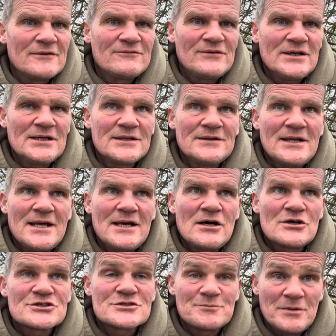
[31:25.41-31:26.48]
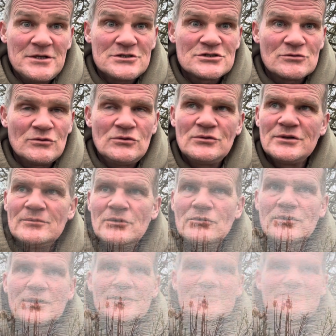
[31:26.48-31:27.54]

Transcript: Failing that, I'll speak to you all in the morning.